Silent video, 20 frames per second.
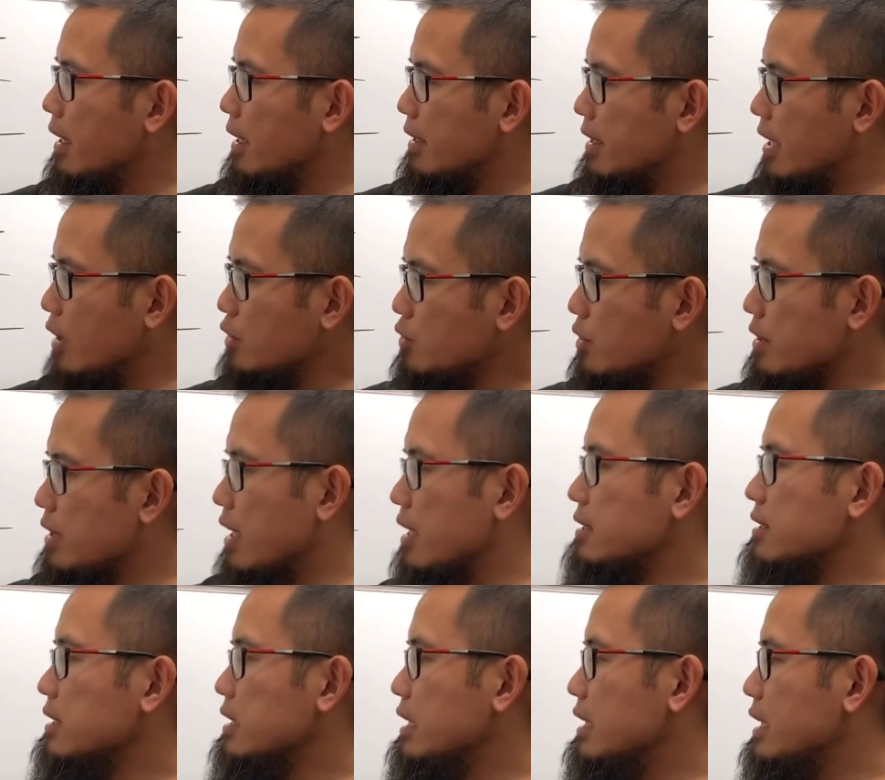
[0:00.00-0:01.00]
tangent
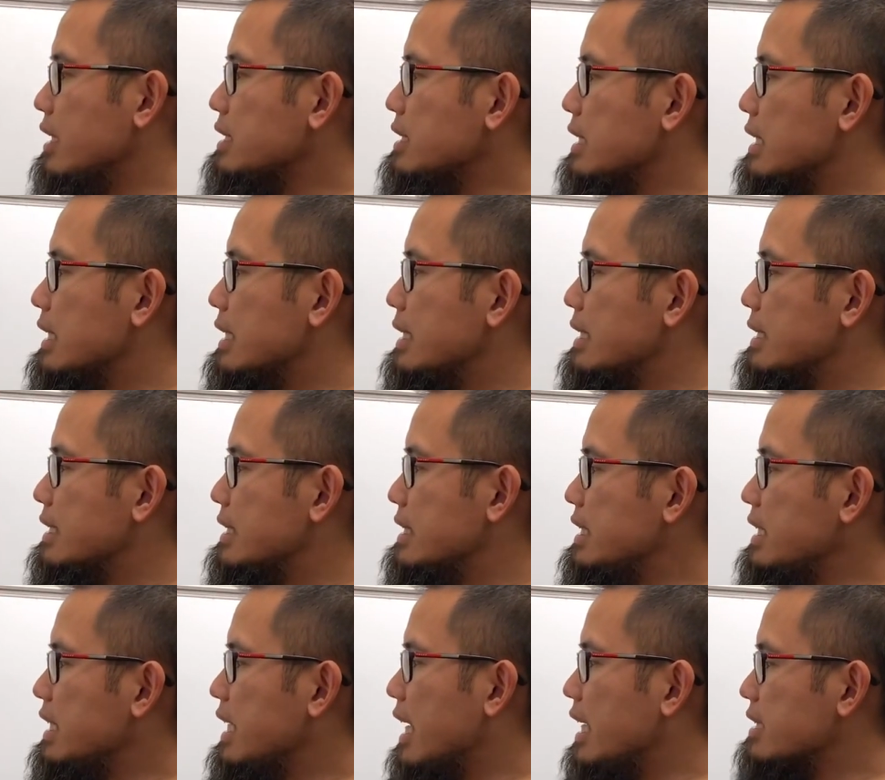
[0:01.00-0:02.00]
x is
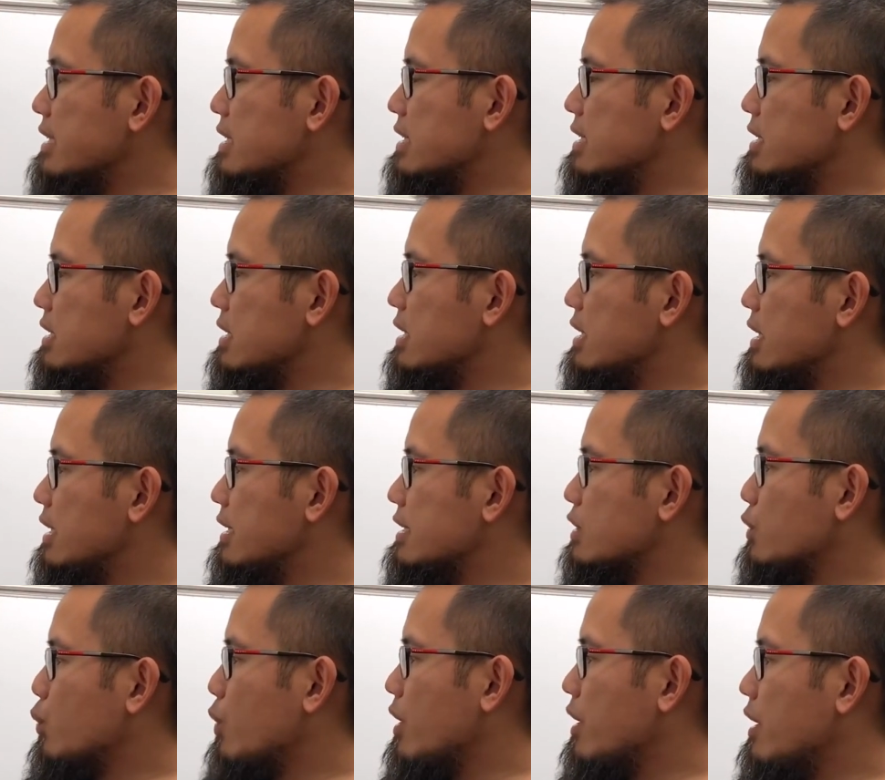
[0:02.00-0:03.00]
secant
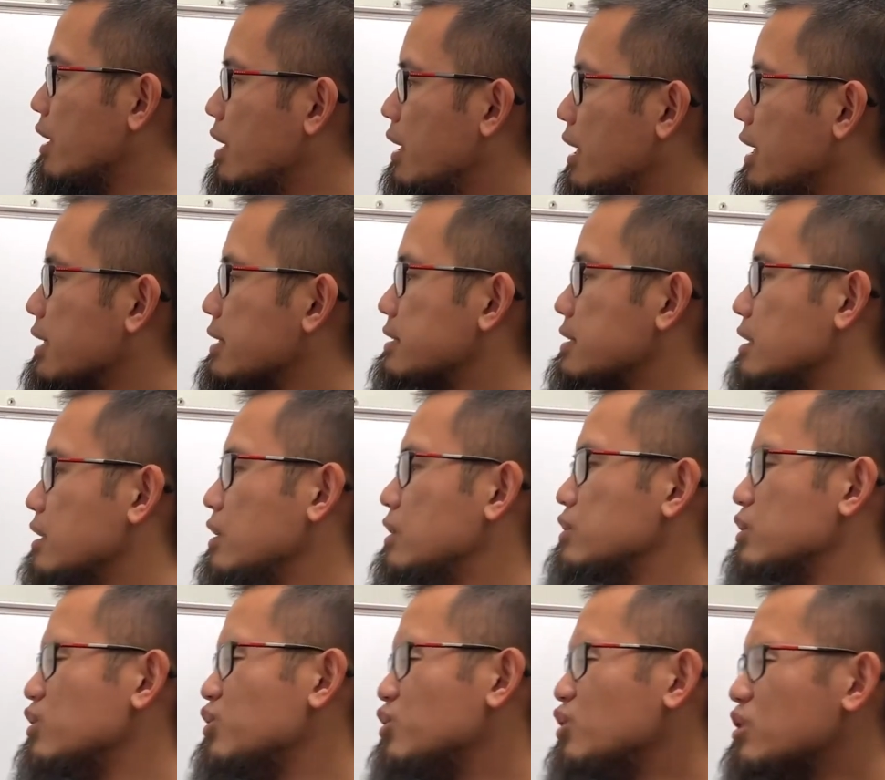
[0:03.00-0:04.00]
squared x.
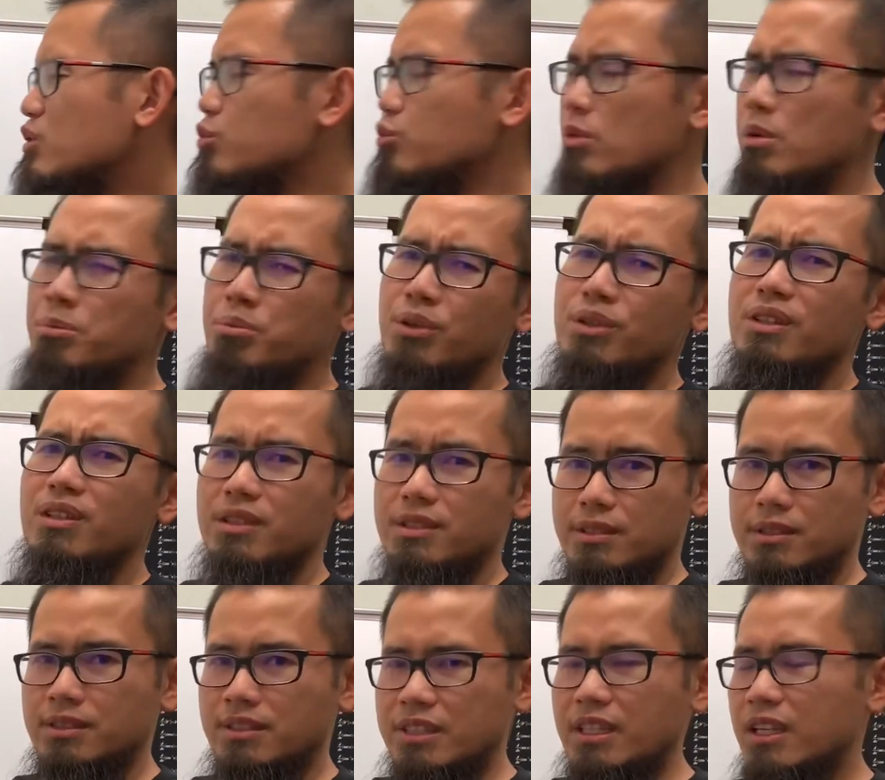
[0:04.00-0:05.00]
So just remember
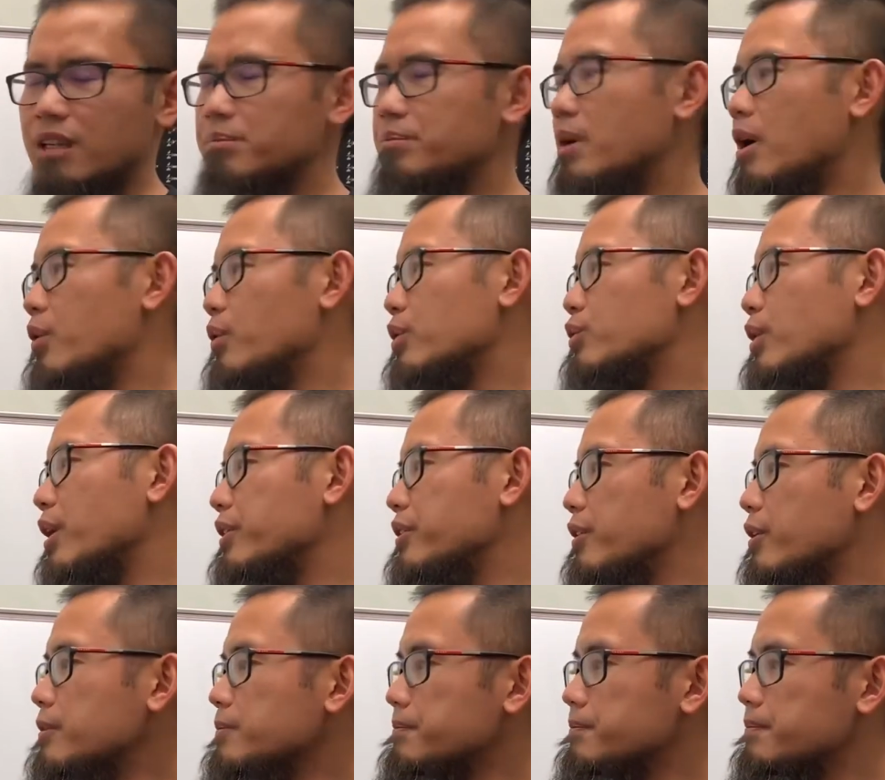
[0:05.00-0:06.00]
the second power right
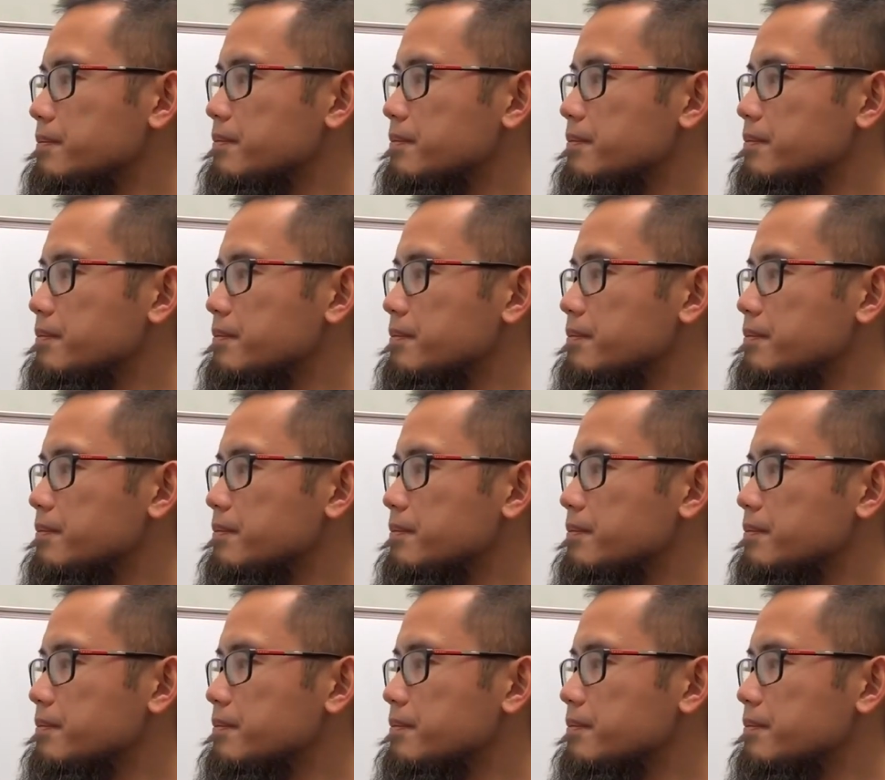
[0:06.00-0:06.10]
here.